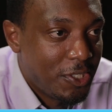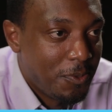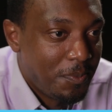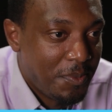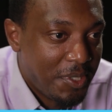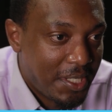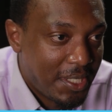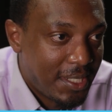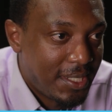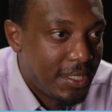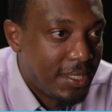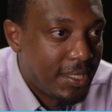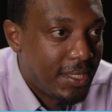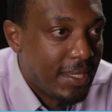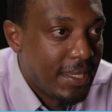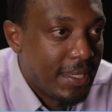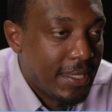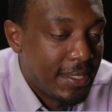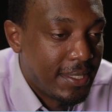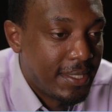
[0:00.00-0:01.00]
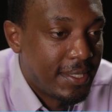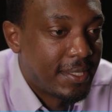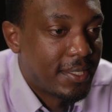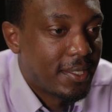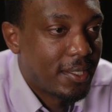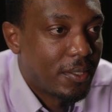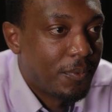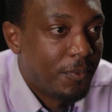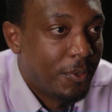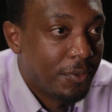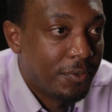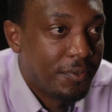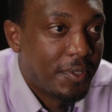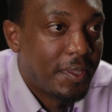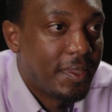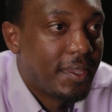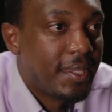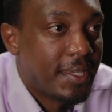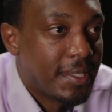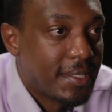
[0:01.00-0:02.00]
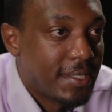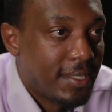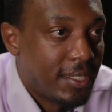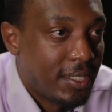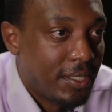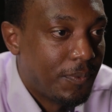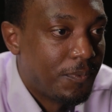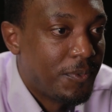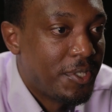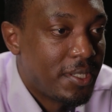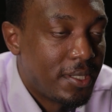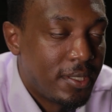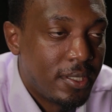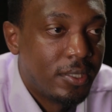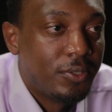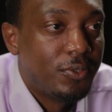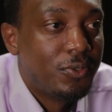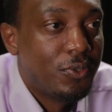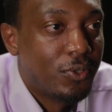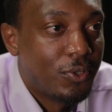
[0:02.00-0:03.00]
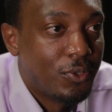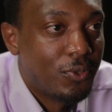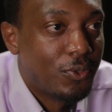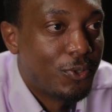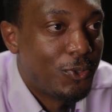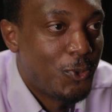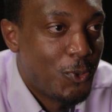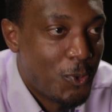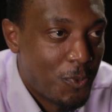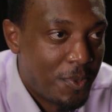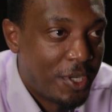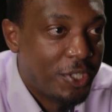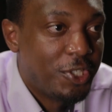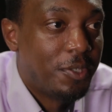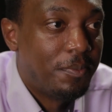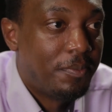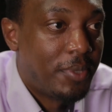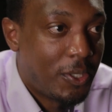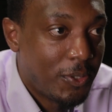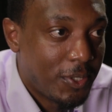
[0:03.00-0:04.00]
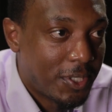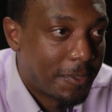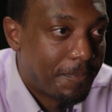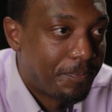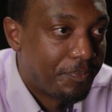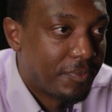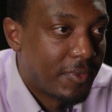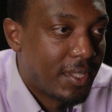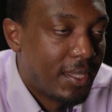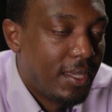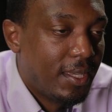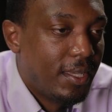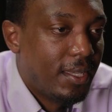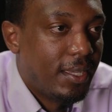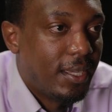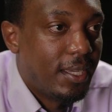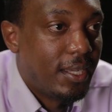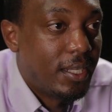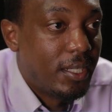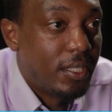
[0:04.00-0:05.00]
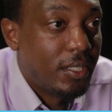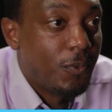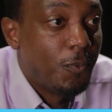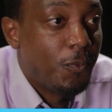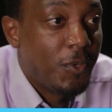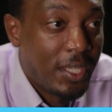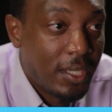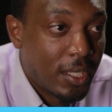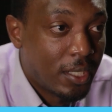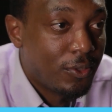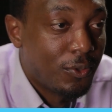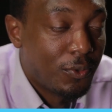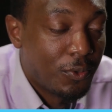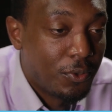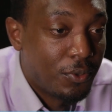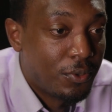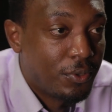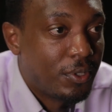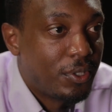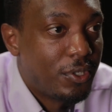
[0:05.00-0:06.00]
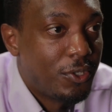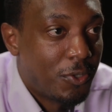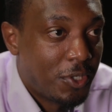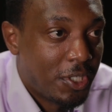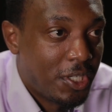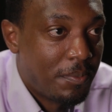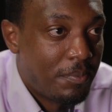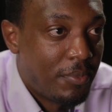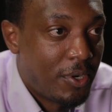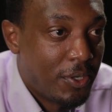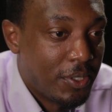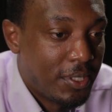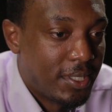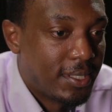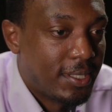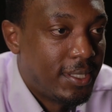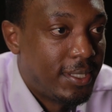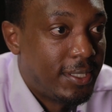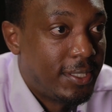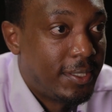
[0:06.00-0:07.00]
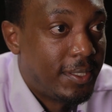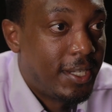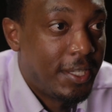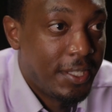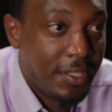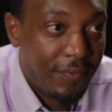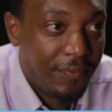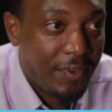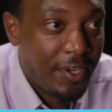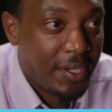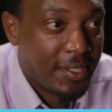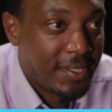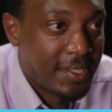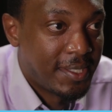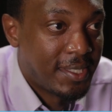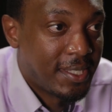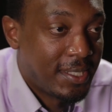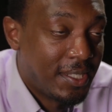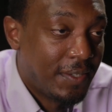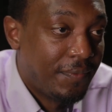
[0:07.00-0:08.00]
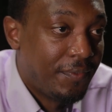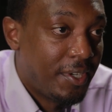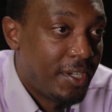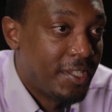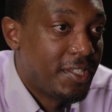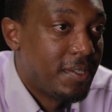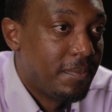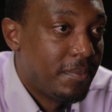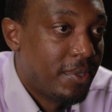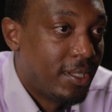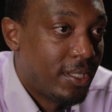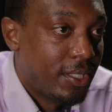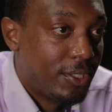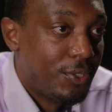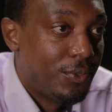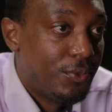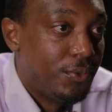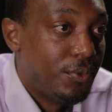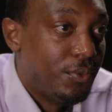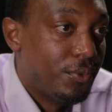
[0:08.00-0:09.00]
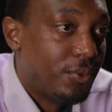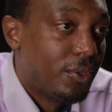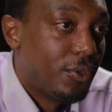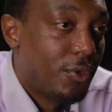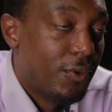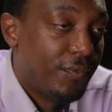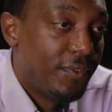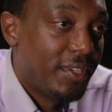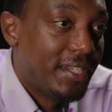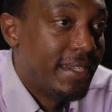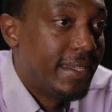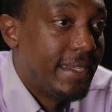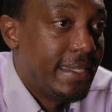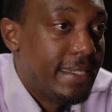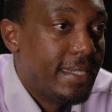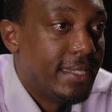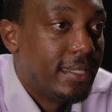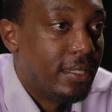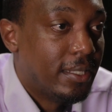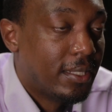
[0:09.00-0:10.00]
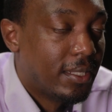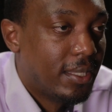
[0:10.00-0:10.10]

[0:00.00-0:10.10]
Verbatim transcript: immunity is one of the things that we still do not know too much about. Uh, we can, though, talk about uh, other viruses that are very similar to COVID-19.